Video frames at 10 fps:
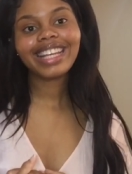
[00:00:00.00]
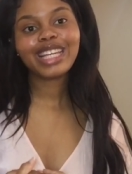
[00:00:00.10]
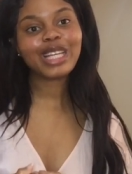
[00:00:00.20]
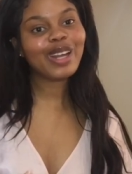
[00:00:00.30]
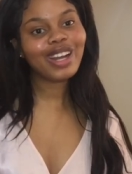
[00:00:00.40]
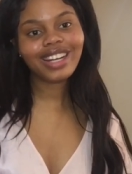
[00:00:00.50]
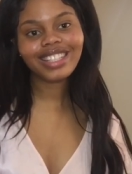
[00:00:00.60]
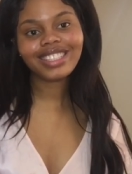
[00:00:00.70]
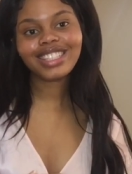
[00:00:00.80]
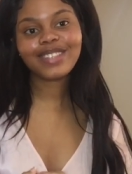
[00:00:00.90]

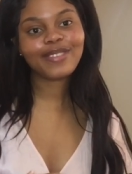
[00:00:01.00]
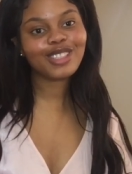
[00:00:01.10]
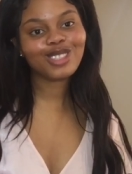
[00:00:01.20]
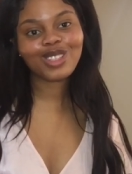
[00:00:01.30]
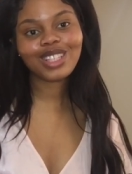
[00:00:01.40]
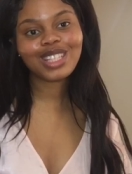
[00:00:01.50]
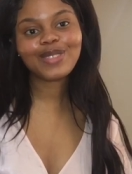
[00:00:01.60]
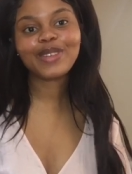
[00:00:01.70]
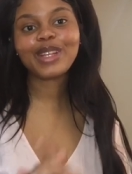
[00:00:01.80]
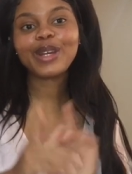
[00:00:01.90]
yeah just if you enjoyed
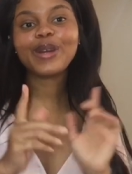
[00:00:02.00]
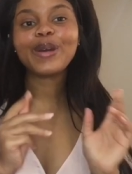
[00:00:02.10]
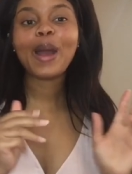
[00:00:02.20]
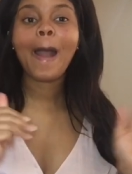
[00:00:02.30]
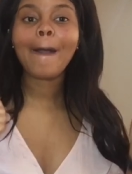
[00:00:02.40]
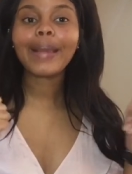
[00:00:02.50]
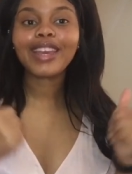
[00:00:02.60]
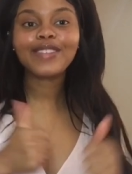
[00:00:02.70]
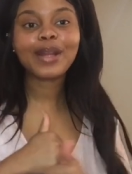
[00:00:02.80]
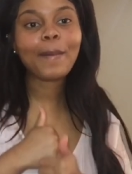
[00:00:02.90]
this video
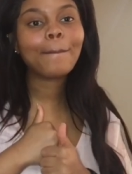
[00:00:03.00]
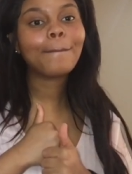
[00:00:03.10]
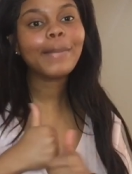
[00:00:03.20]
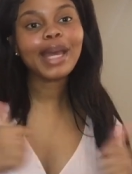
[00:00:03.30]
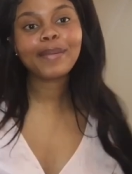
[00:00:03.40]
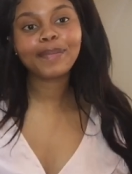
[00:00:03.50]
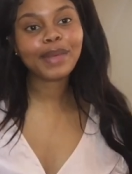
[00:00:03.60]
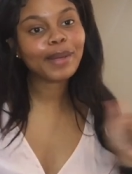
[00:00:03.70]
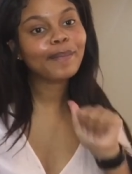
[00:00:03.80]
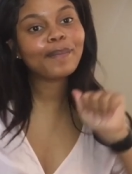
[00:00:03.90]
give it a big
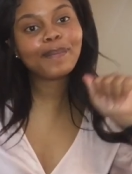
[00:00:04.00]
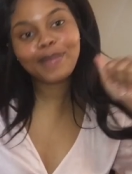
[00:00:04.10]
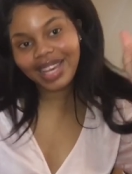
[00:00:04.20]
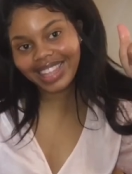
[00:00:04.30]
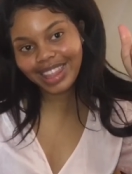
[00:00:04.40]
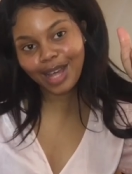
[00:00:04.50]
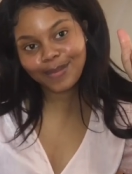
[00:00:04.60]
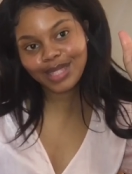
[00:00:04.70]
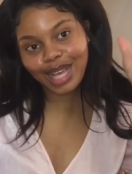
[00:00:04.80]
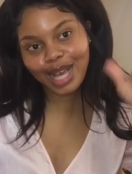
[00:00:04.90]
big big
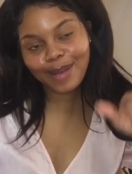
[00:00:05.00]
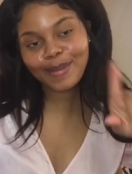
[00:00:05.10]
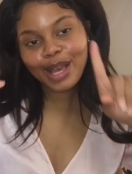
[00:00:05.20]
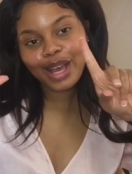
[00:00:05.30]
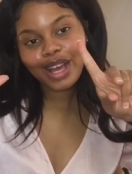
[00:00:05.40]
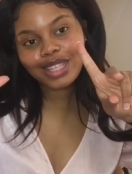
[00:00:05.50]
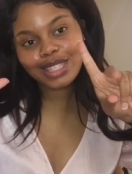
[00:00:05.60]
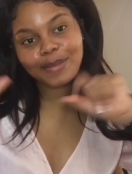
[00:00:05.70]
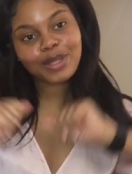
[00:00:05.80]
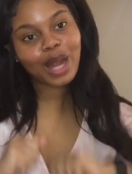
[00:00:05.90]
thumbs up
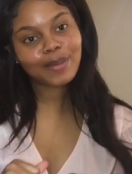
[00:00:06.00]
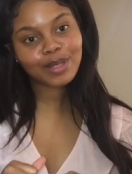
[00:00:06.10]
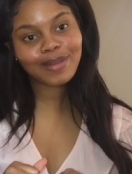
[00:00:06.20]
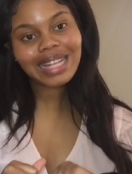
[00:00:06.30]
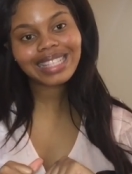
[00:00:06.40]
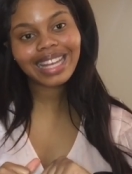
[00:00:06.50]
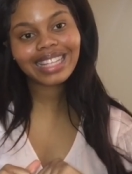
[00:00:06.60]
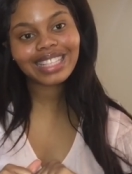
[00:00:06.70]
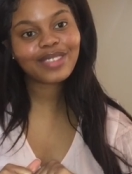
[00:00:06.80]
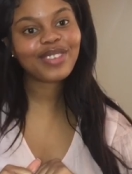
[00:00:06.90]
subscribe to my
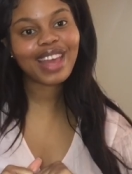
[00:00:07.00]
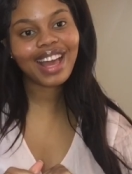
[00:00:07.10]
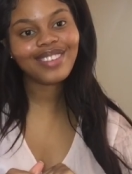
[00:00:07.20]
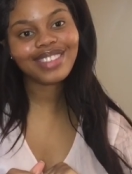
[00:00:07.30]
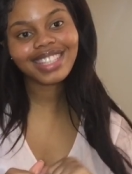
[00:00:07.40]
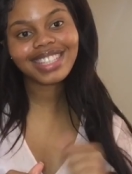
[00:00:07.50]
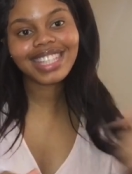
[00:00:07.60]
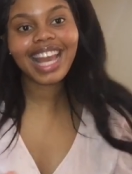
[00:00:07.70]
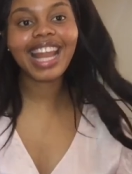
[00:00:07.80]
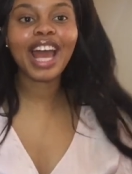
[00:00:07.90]
channel if you
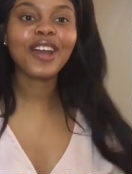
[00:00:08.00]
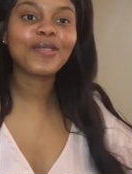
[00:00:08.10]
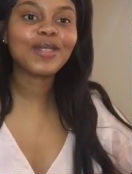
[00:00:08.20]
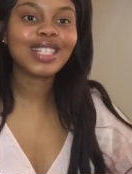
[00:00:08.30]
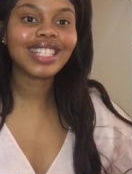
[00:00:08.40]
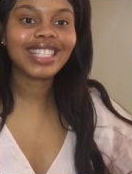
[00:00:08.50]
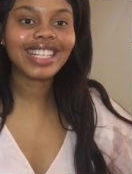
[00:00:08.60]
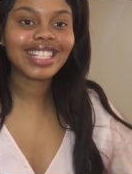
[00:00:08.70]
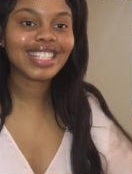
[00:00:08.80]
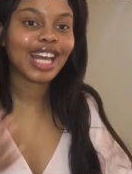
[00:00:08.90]
haven't and I hope to see you
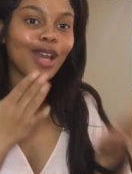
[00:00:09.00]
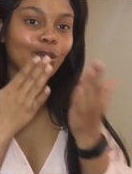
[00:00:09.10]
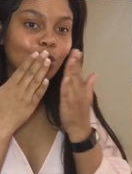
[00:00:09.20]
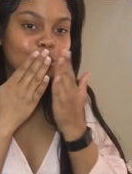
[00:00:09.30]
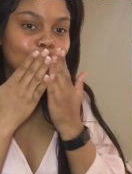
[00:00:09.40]
next time